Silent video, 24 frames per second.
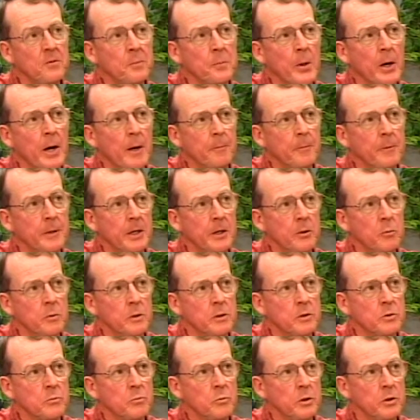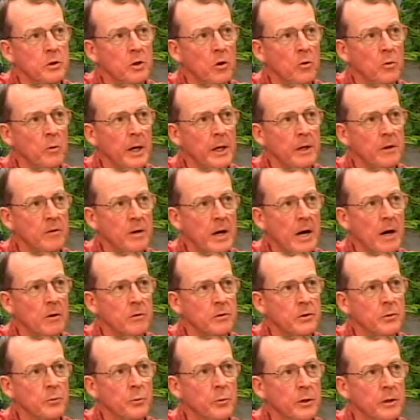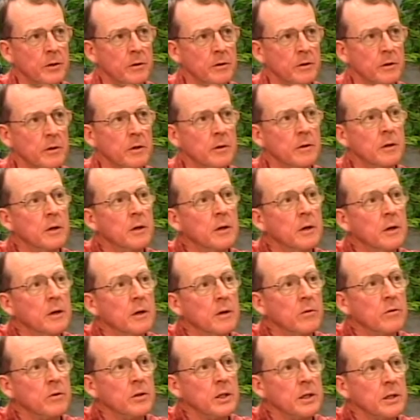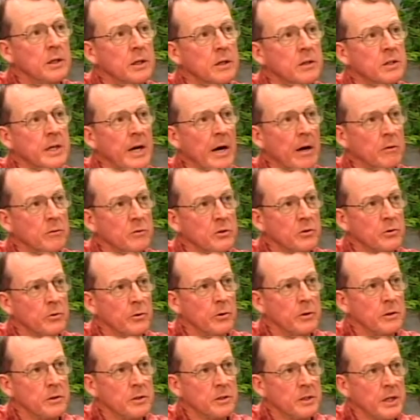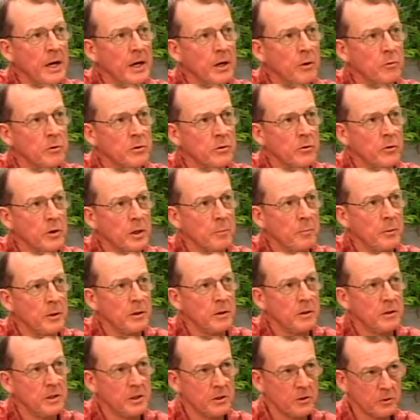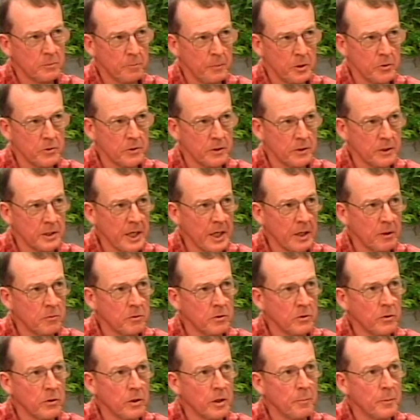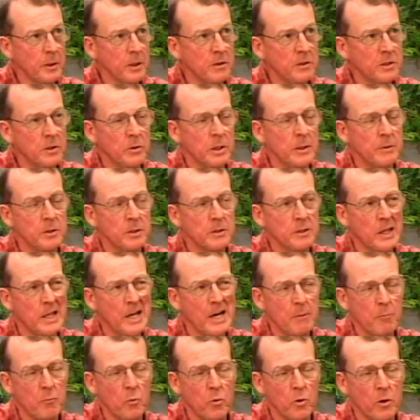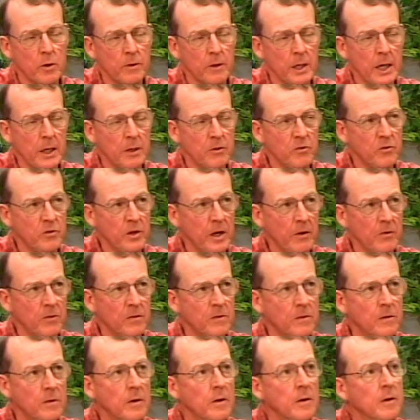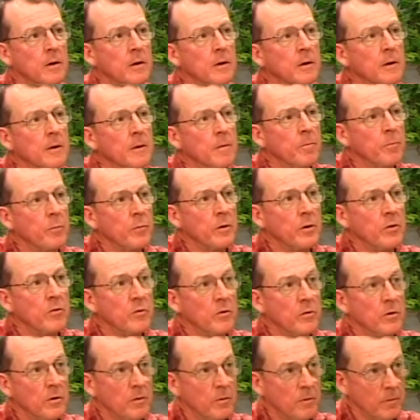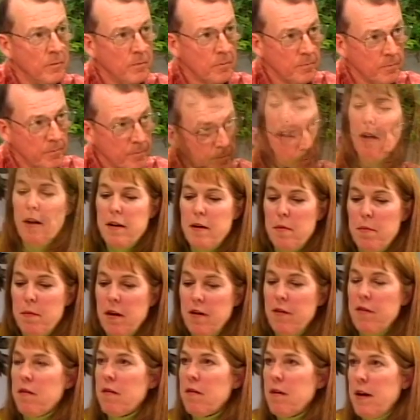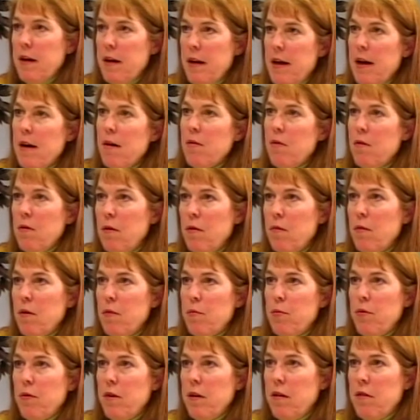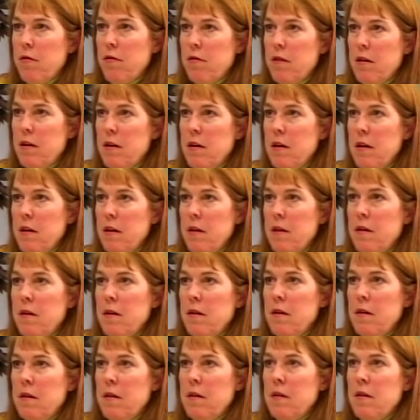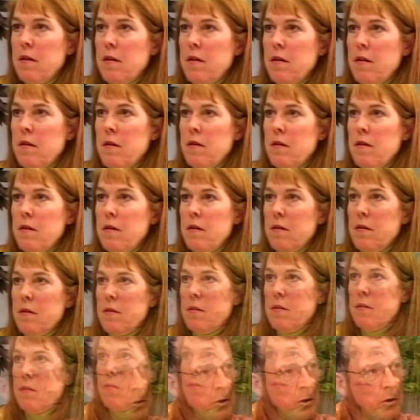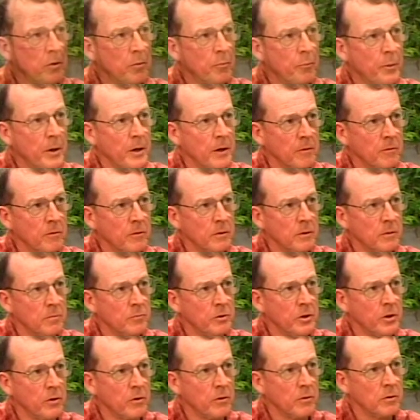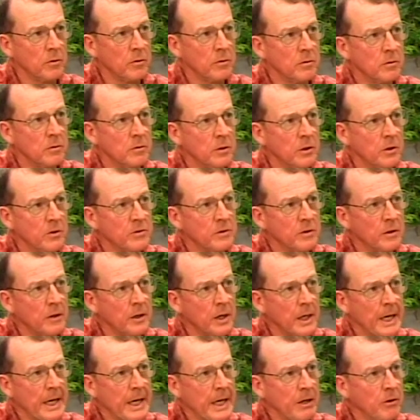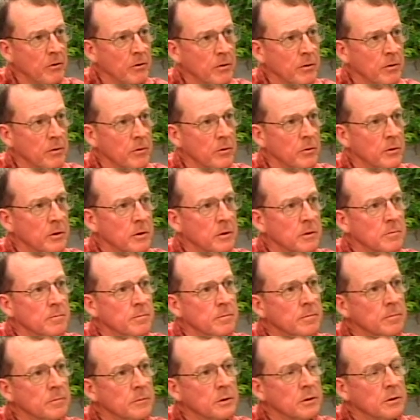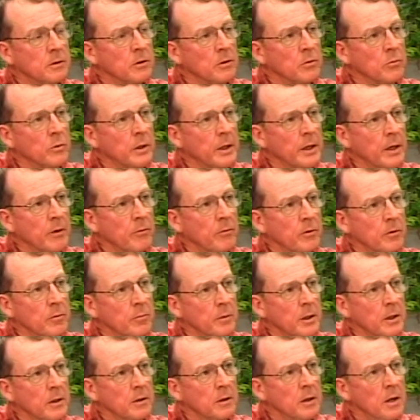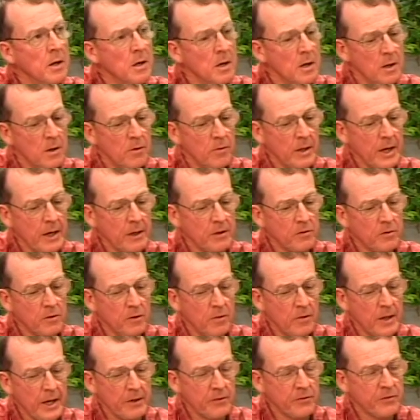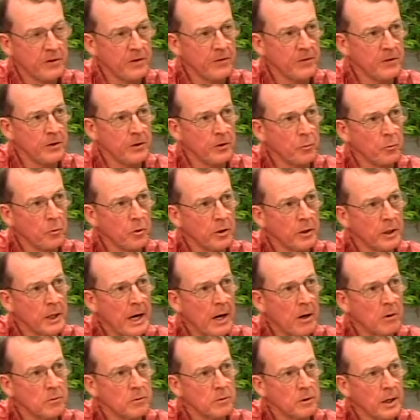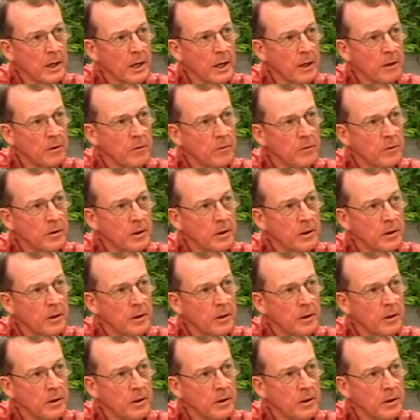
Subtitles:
property, which would go right down to where the town storage tank was going to be, the distribution tank was going to be. So it was a lot more than just what's up subject for condemnation right now. Right. It was a lot more than just a wellhead, part of an acre or whatever. But that just didn't work out, and